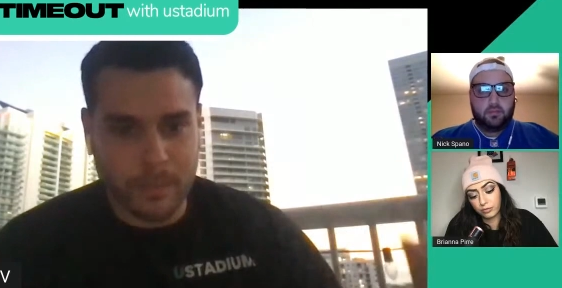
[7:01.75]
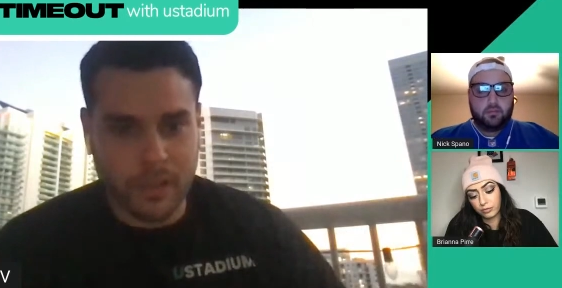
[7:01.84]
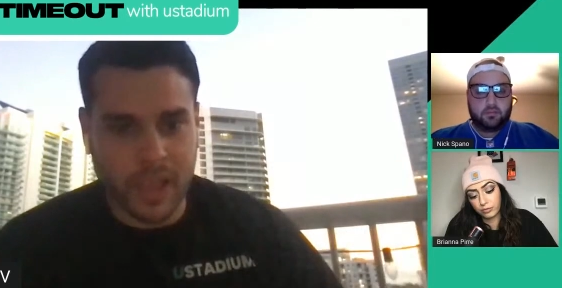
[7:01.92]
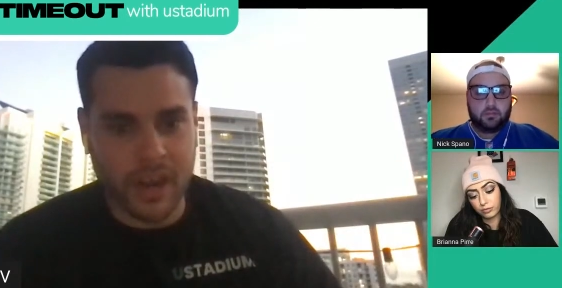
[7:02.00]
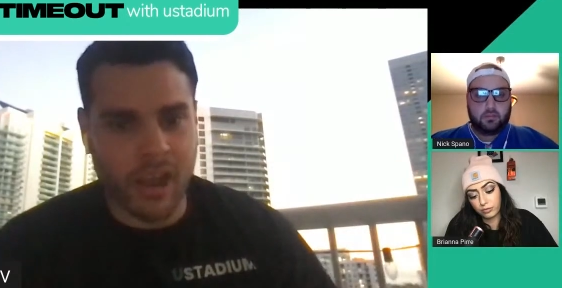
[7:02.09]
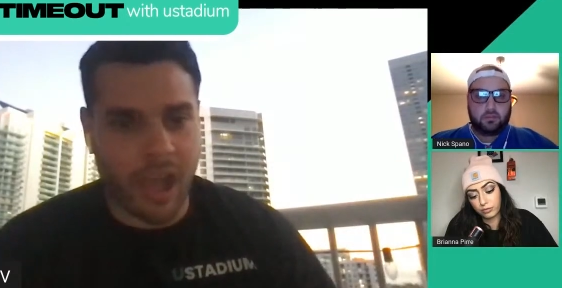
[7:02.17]
Speaker 1: a
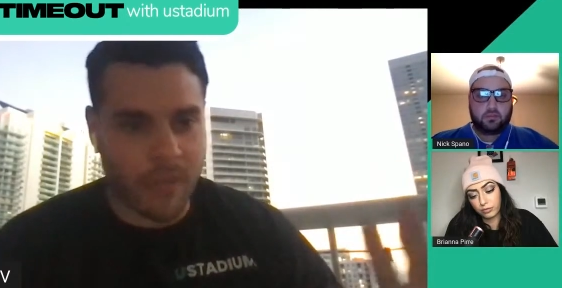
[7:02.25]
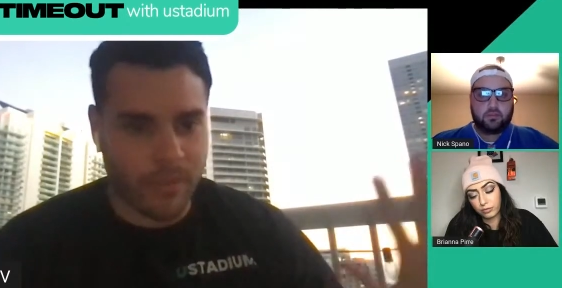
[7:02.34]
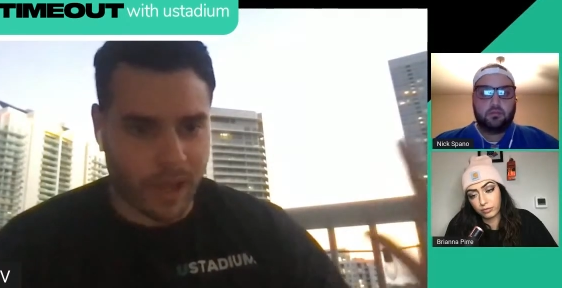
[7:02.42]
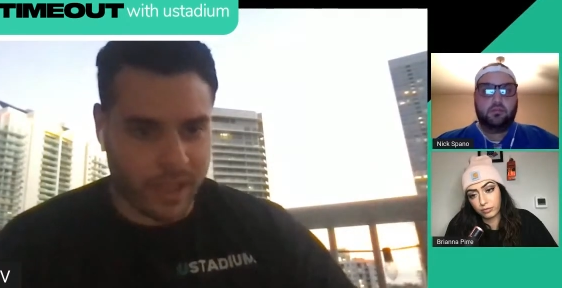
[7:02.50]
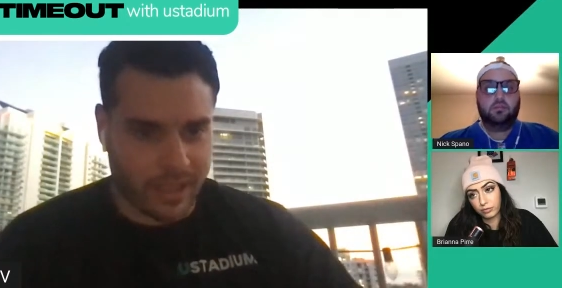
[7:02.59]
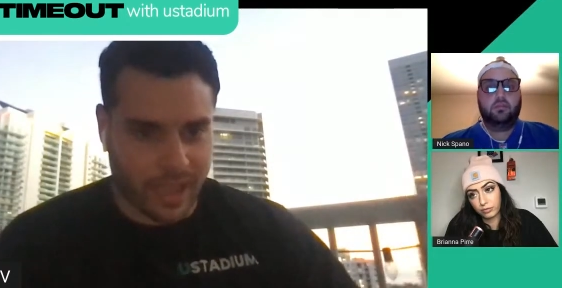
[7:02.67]
player, I,
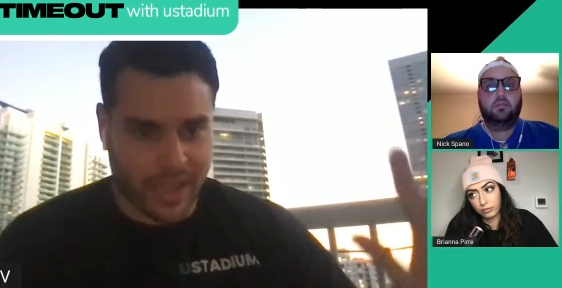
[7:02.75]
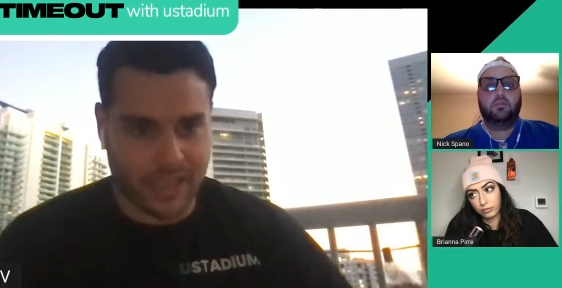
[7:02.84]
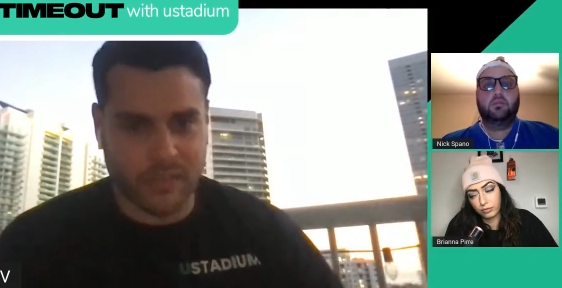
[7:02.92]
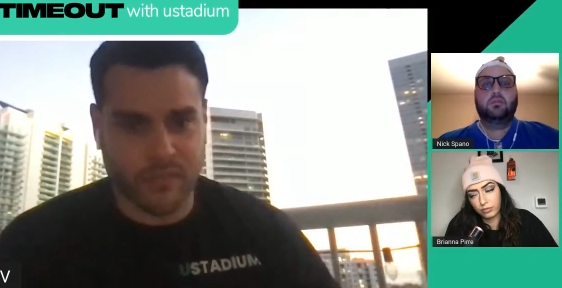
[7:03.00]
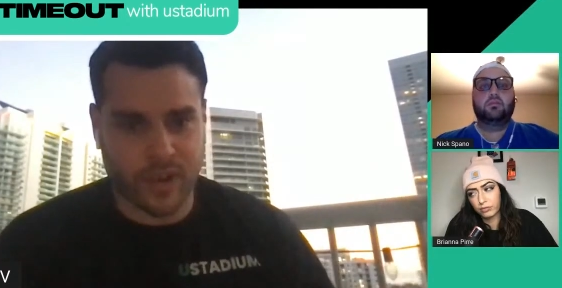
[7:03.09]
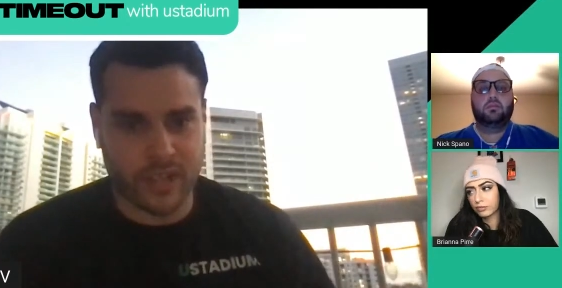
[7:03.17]
I, I
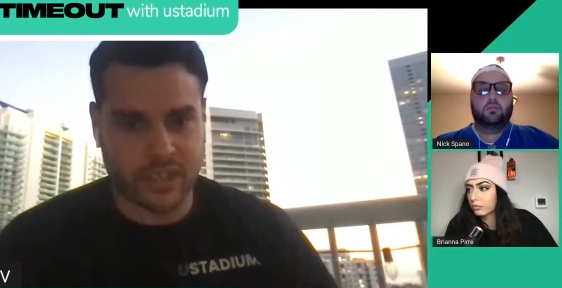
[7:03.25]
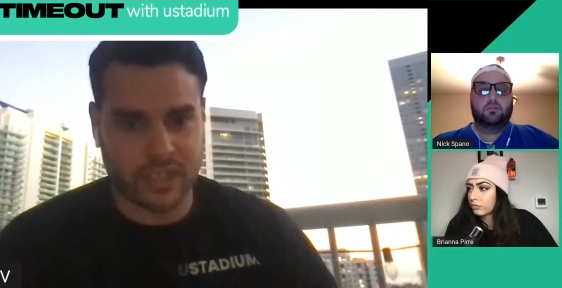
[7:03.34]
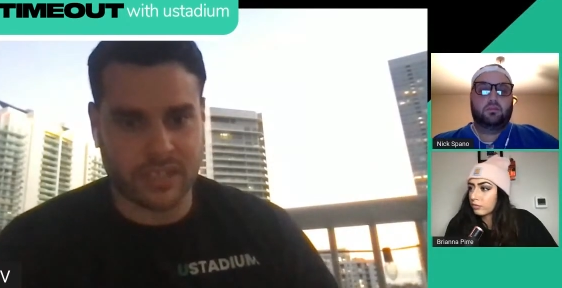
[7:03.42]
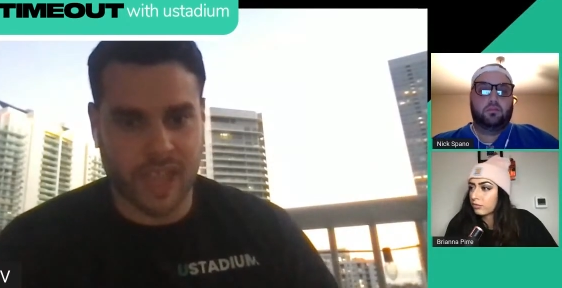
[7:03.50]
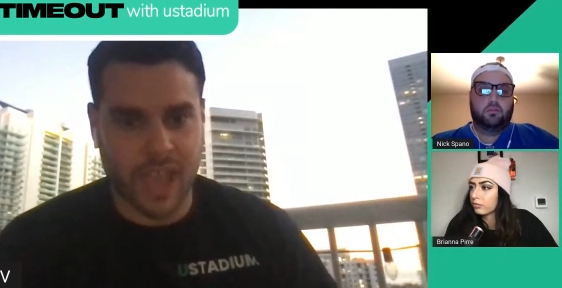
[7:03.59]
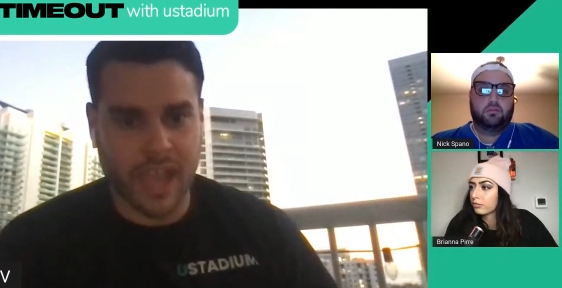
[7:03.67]
get the
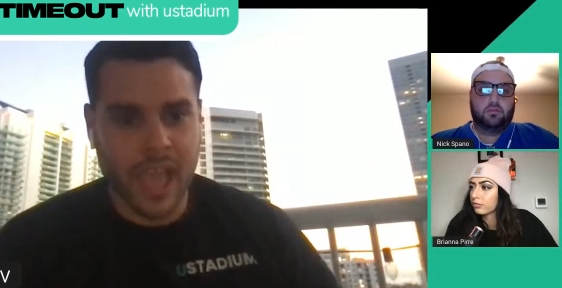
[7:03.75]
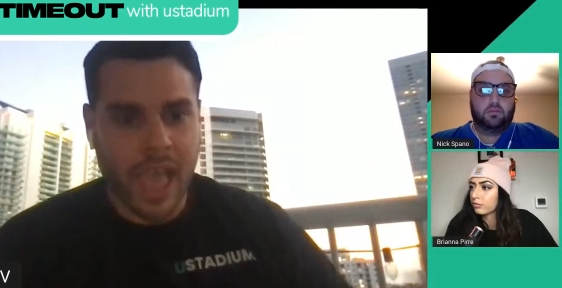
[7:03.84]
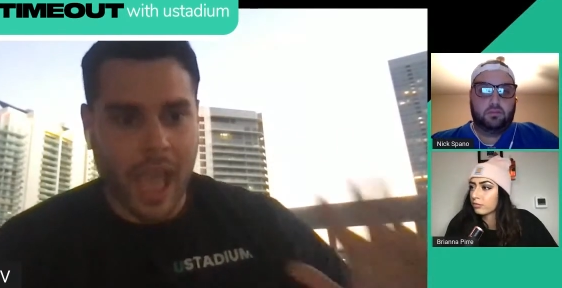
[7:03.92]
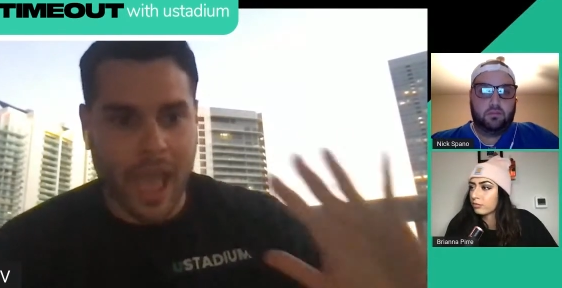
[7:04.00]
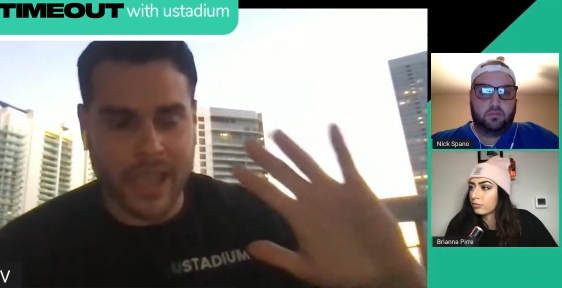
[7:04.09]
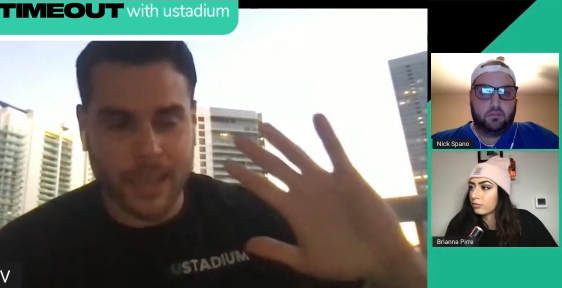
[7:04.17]
franchise tag.
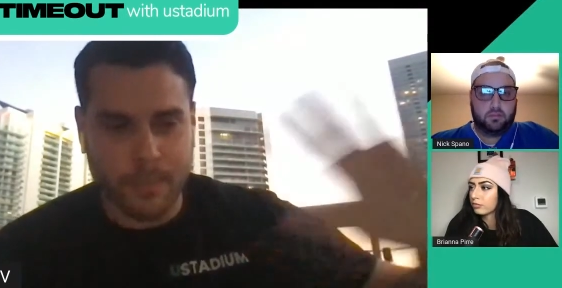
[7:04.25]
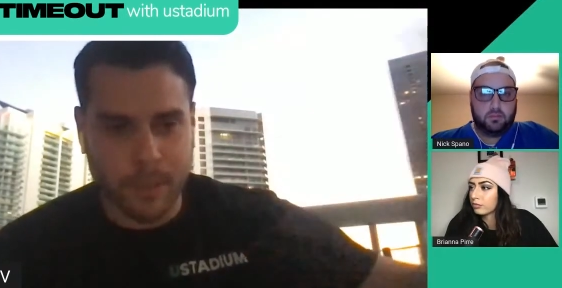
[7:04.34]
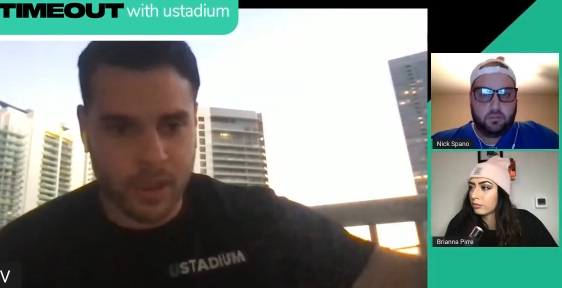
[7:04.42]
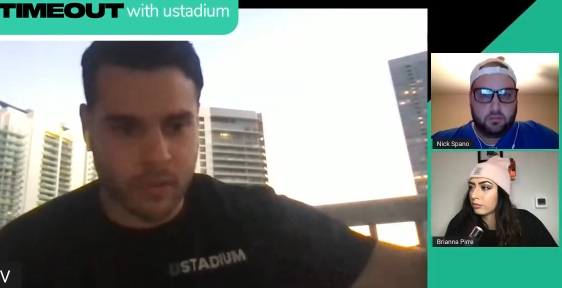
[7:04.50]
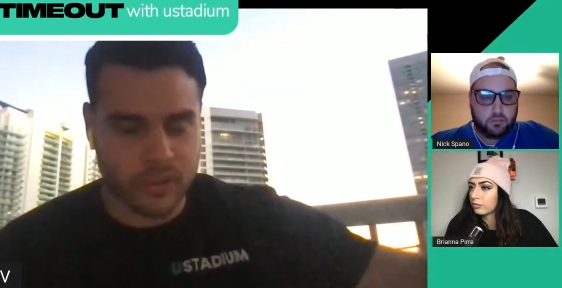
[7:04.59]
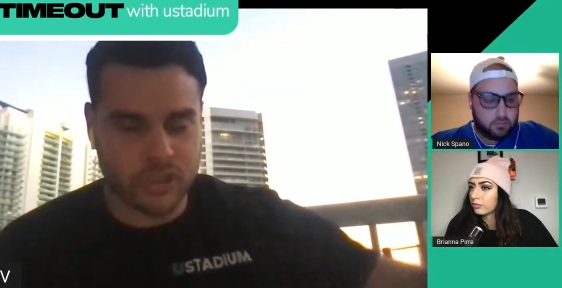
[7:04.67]
I can
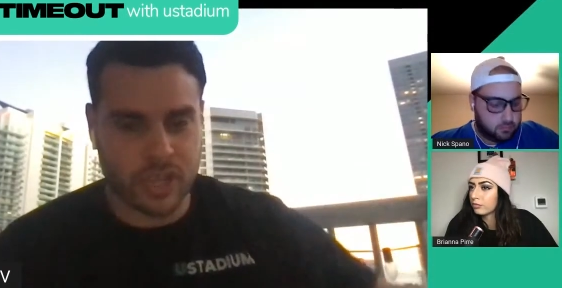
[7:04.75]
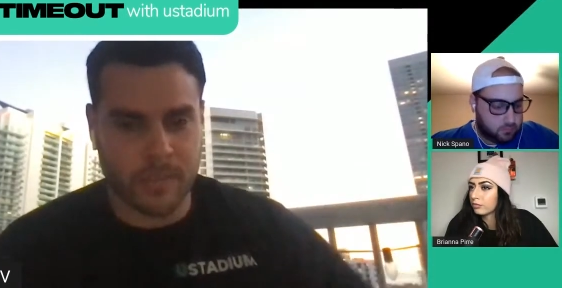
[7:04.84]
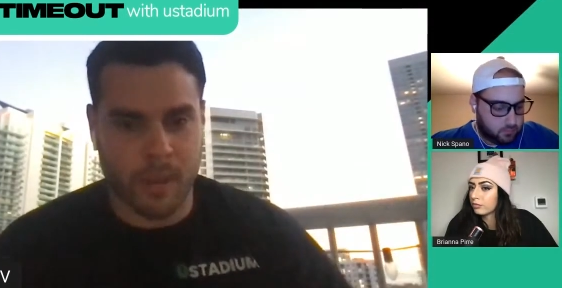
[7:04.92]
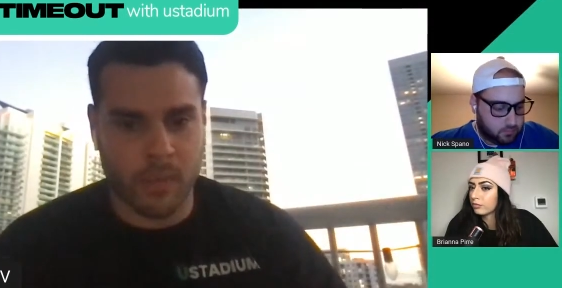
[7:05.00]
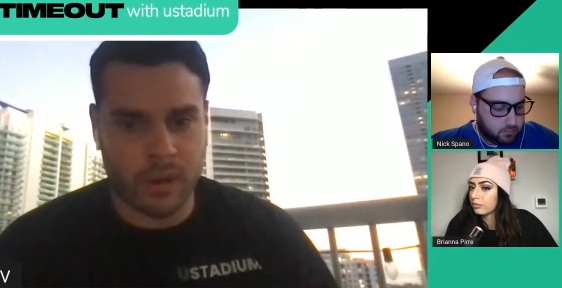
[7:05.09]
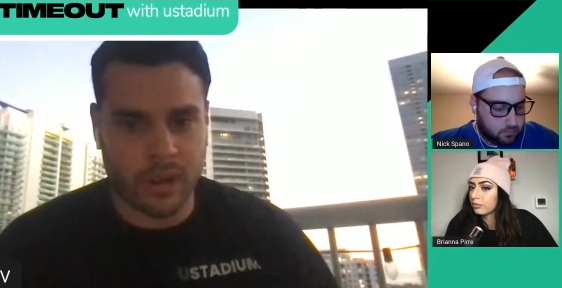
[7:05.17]
pick which
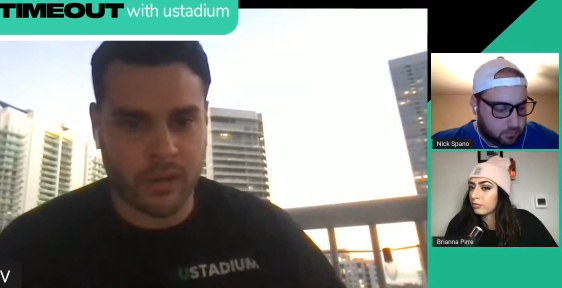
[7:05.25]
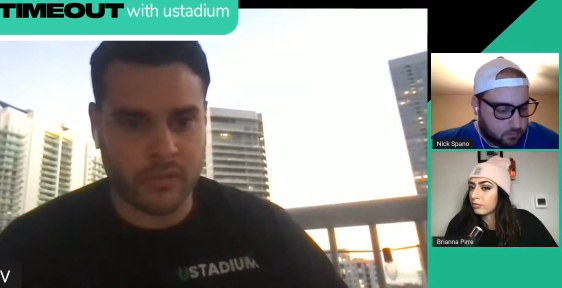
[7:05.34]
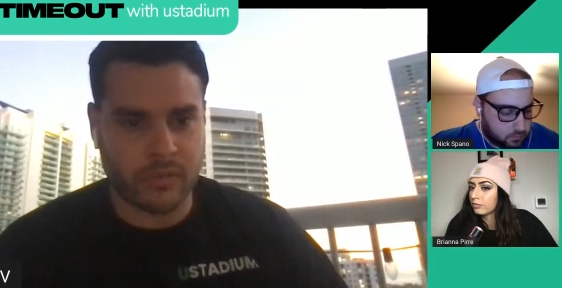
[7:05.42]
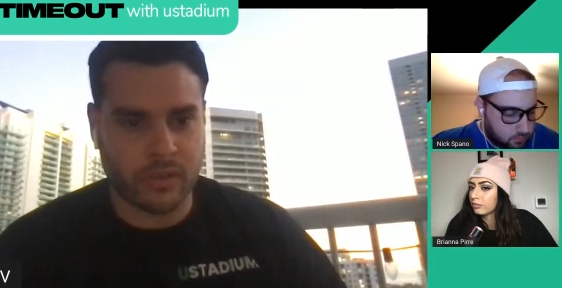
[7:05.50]
team I want to go